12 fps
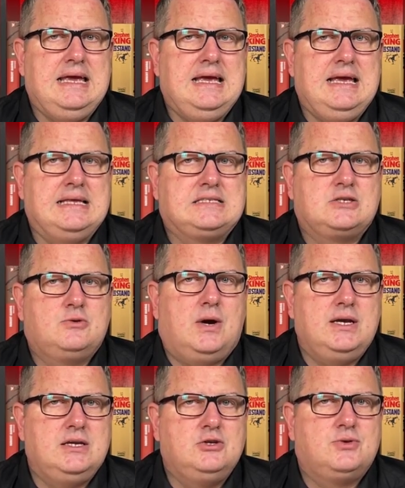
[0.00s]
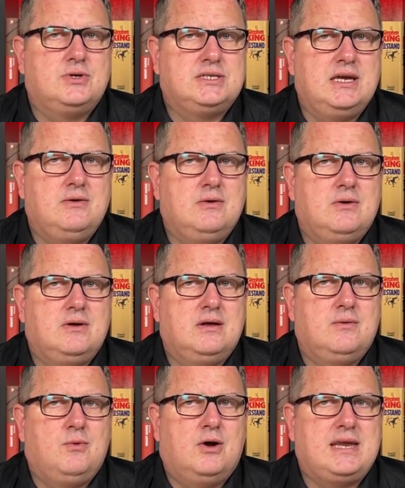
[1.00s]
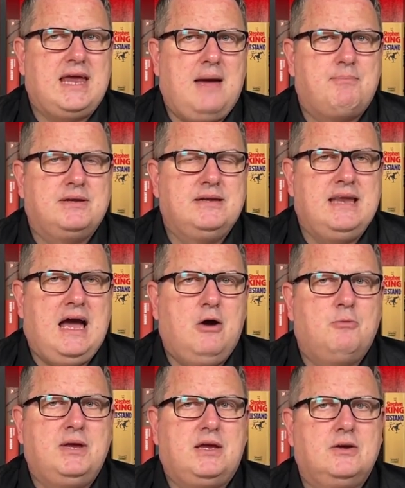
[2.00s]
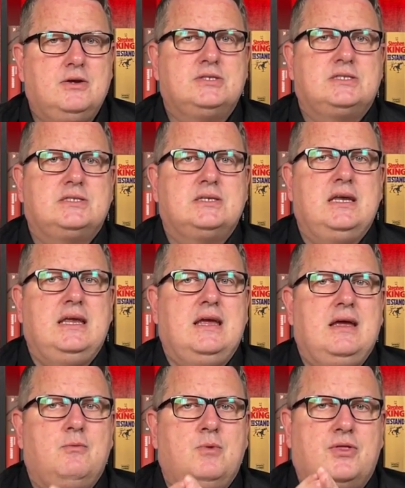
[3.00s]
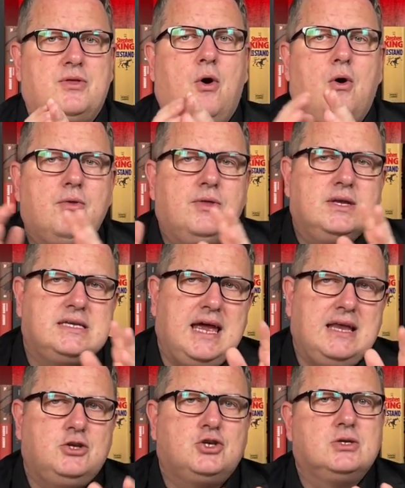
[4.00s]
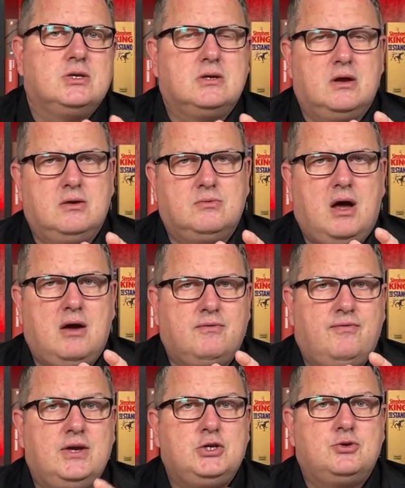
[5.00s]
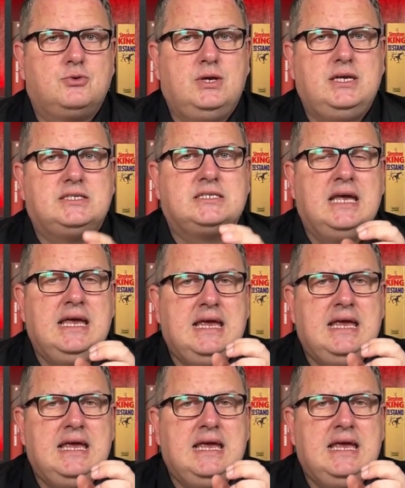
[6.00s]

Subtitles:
It's quite interesting what happened now, because with all the tension around fisheries